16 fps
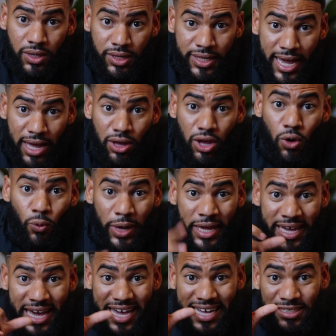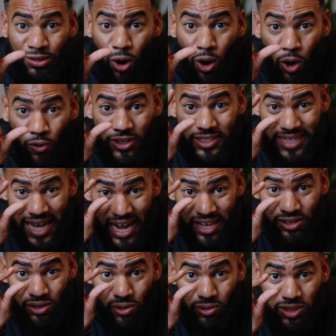Yeah, we can get into all the
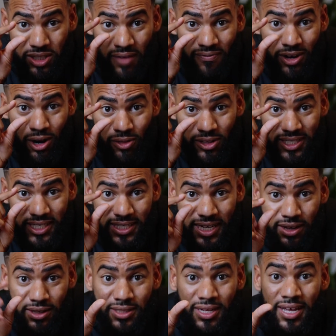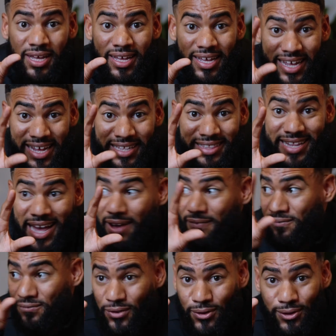technical stuff and all the details in that
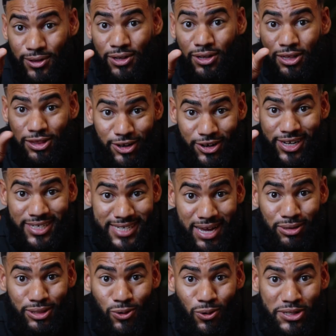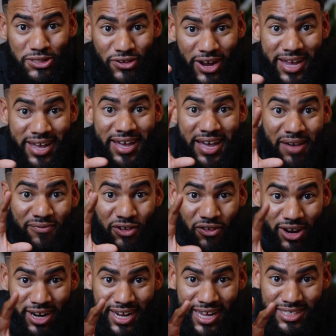full learning sounds course, right? If you're
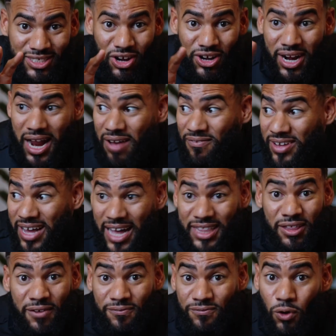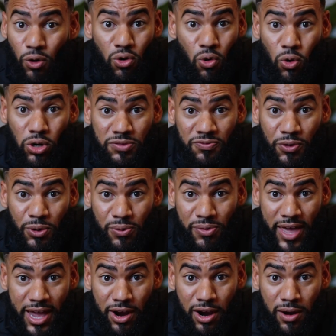ready to get started, I've got the full course for you
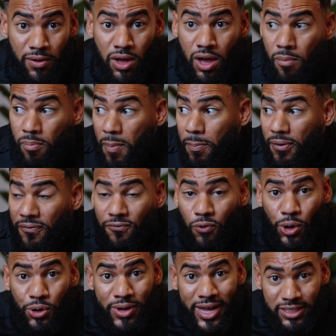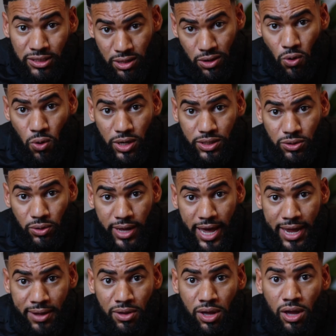there. But before you get to the course,
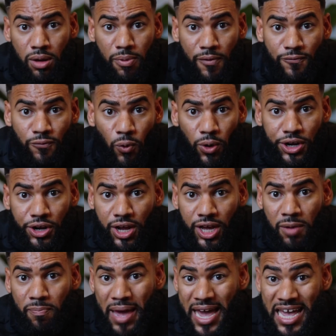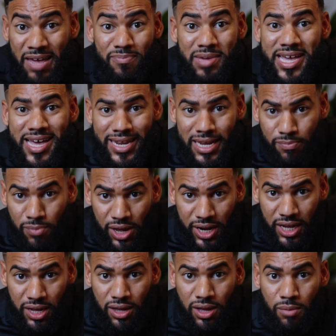okay? Before you're gonna pay me any
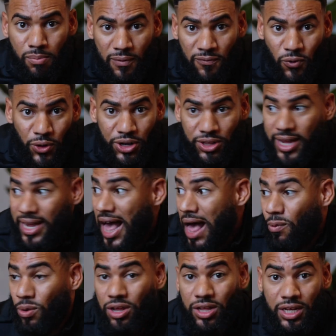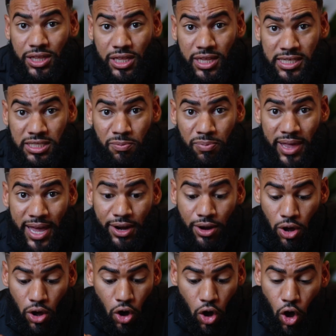money, before you're like, I wanna look at the lesson plan,
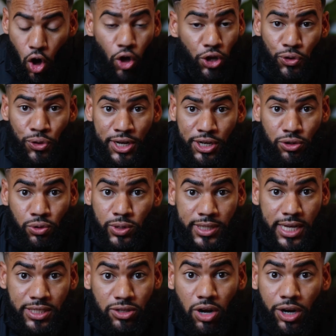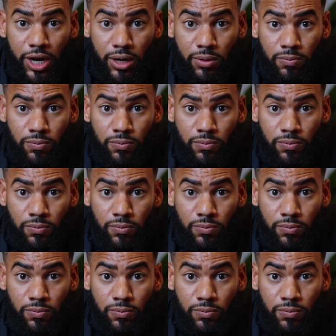all you need to do is get started,